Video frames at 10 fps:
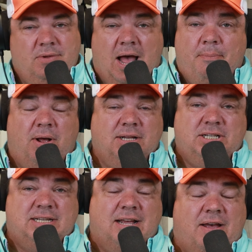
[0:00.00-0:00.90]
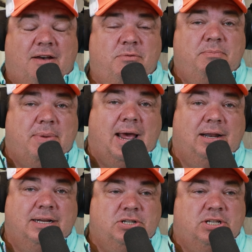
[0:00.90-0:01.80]
I apologize apologize. I've, I've been
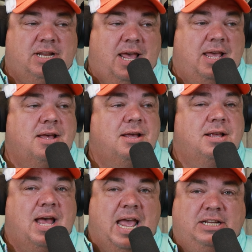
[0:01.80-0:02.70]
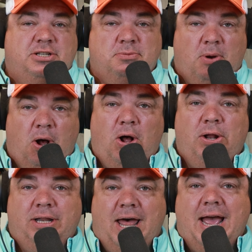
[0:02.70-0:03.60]
battling just a a
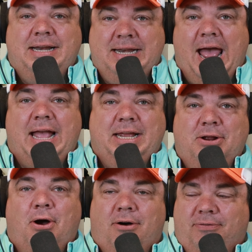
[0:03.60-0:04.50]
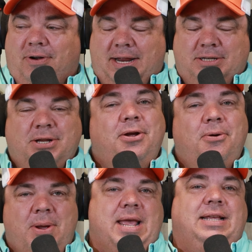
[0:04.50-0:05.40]
small light nagging cough for like
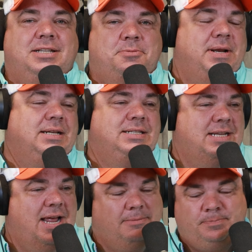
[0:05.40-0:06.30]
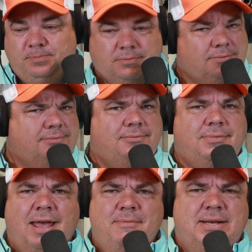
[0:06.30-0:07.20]
two weeks. It's been insane.
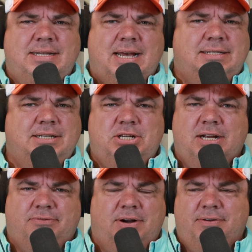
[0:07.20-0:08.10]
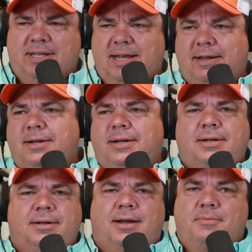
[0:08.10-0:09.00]
I've been tested, checked for everything.
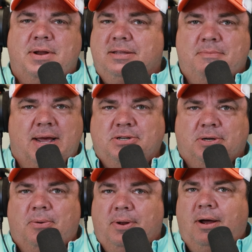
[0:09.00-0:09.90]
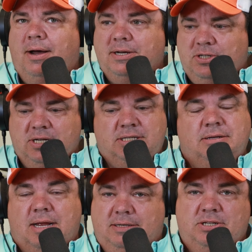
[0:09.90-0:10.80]
Um, nothing major going on.
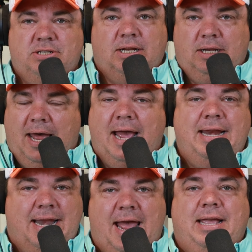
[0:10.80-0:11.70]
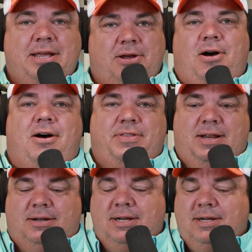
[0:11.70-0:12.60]
Just uh, just a light nagging cough
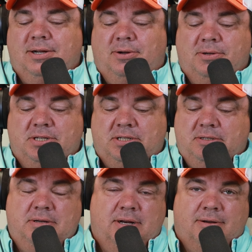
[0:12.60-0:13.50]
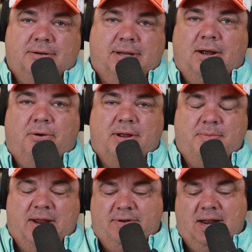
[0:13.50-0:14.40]
that will oh, just you know it'll get a hold
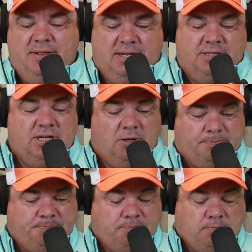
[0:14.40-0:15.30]
of me every now and then. So.